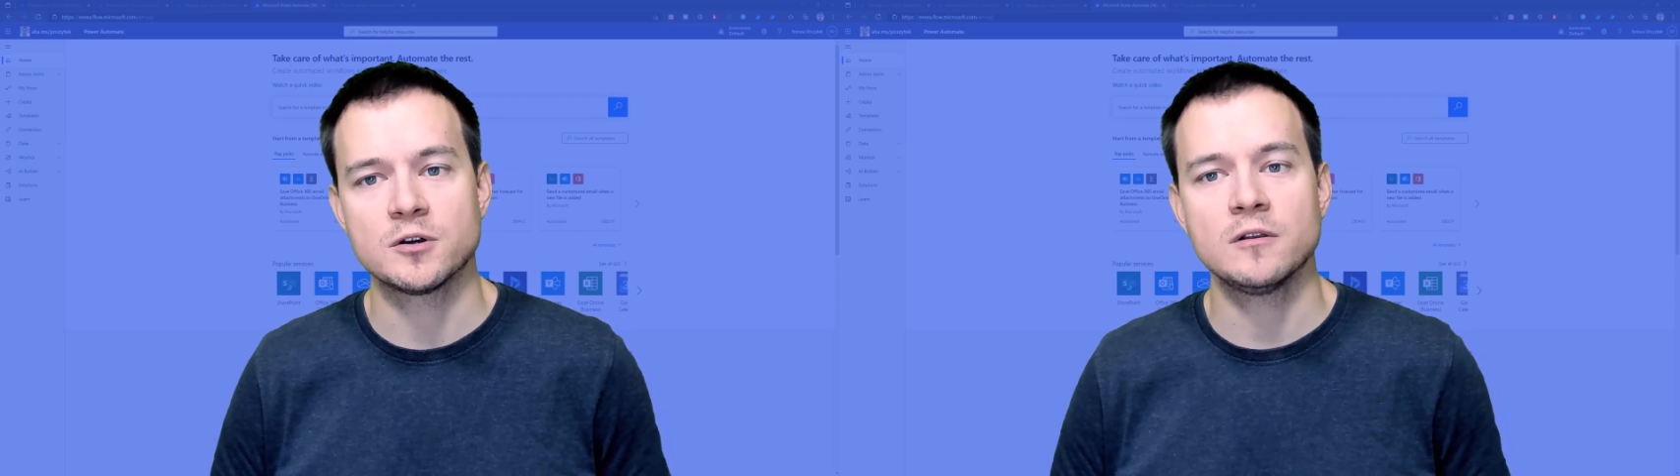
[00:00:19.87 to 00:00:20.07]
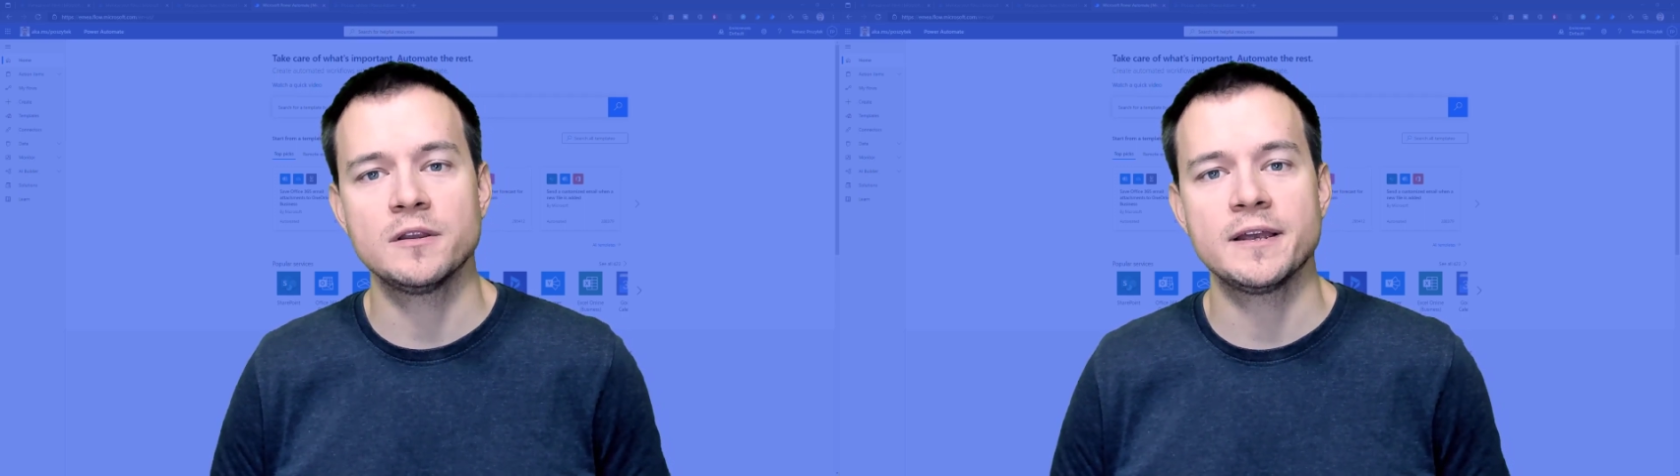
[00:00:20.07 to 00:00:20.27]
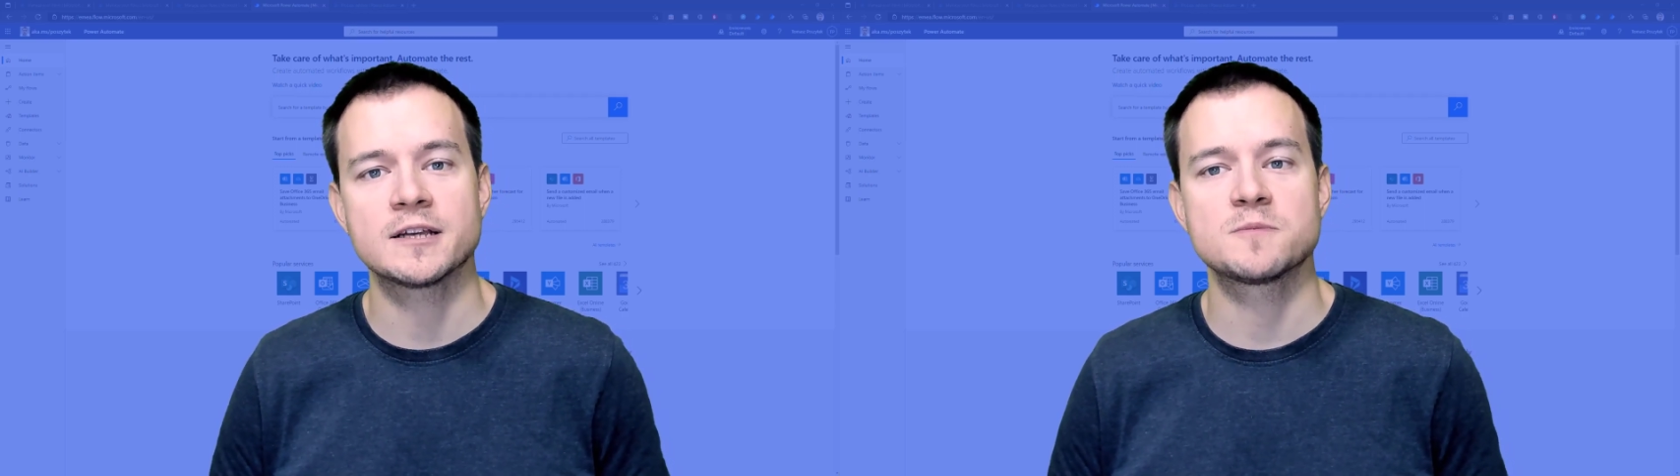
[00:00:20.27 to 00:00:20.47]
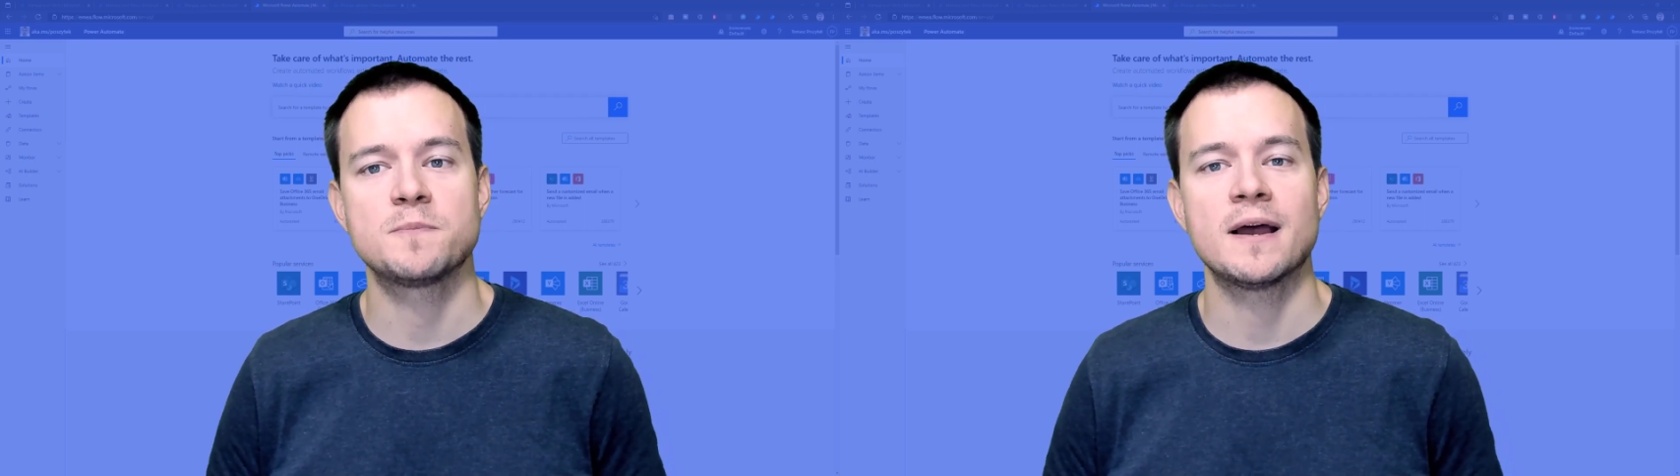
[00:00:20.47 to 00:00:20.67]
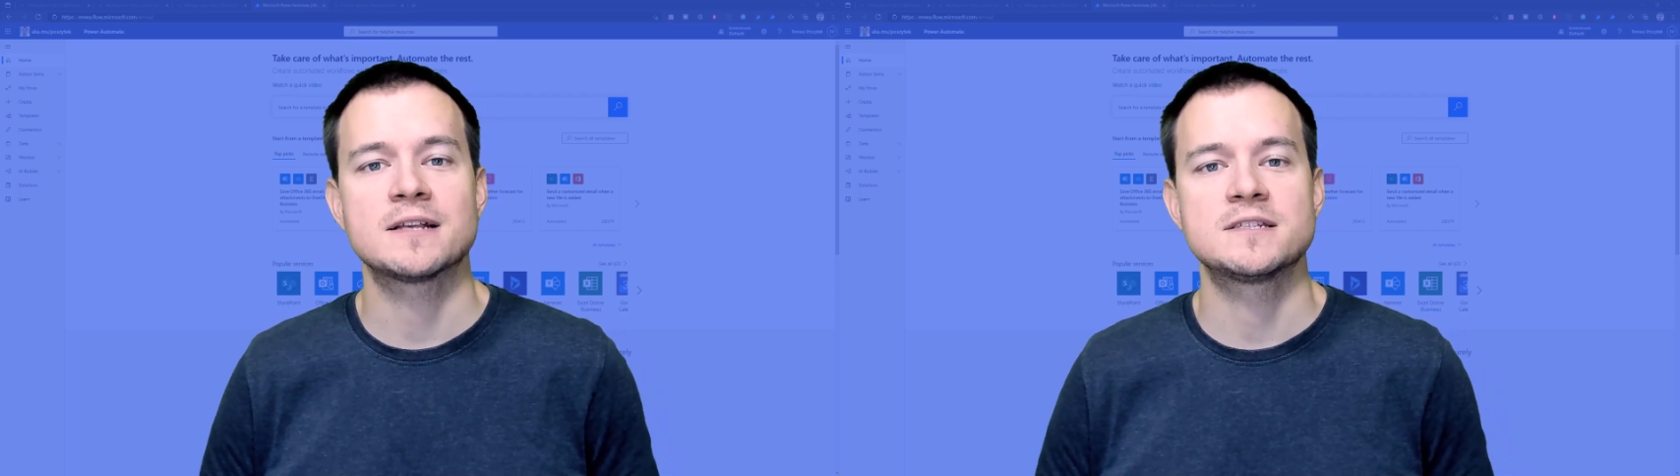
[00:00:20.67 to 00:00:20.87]
only
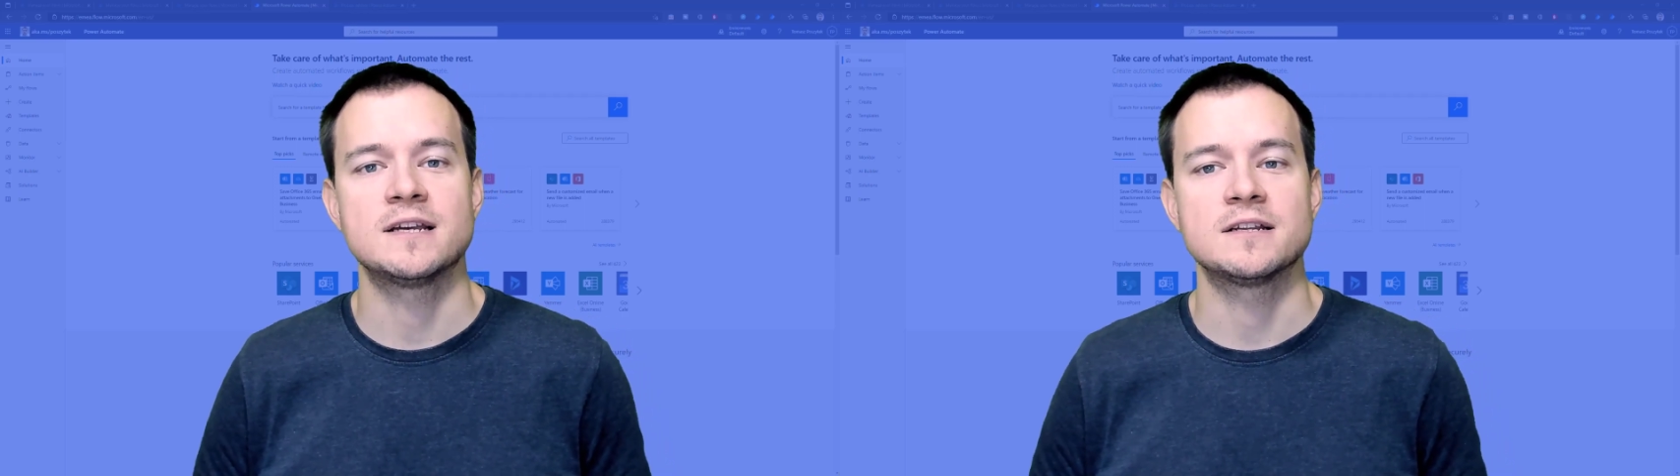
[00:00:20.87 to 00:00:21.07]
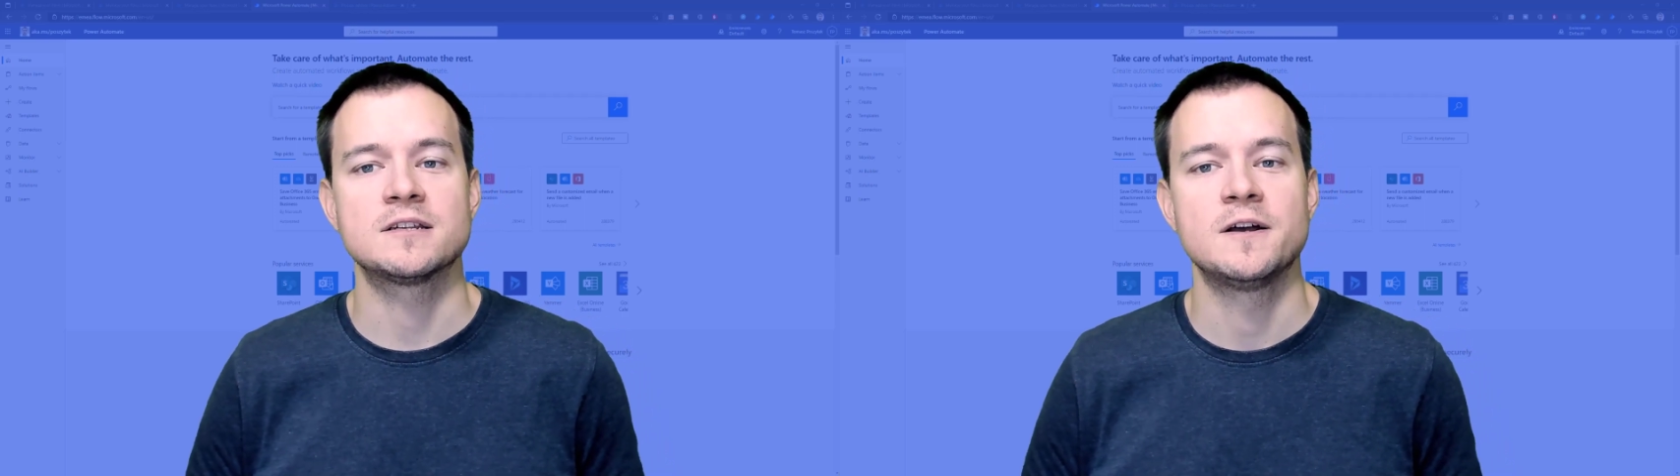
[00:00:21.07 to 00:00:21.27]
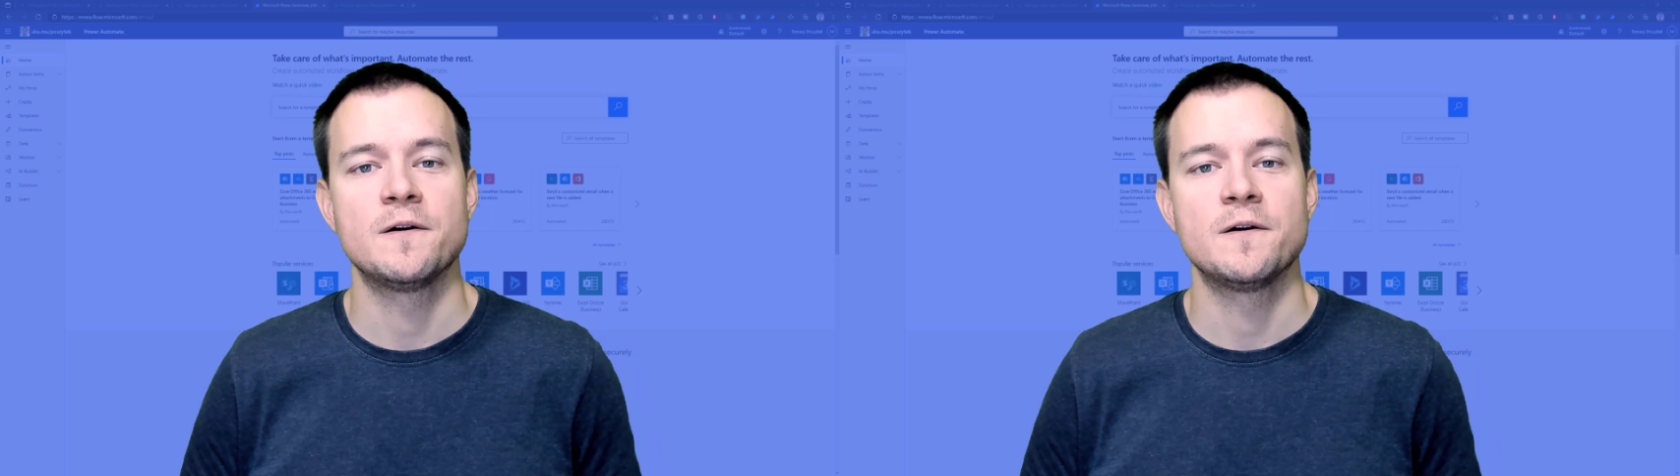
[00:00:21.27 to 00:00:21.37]
expects that